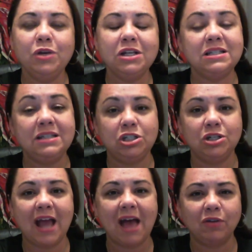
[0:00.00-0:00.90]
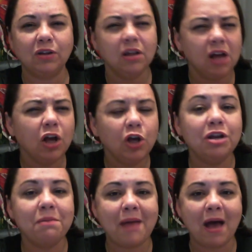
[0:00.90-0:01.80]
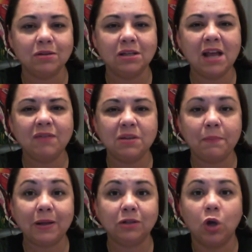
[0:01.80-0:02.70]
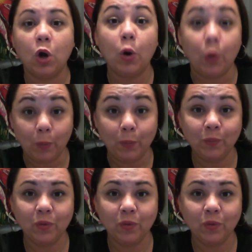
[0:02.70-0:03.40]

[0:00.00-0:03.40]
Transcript: just need you to have a good amount, enough to build a home,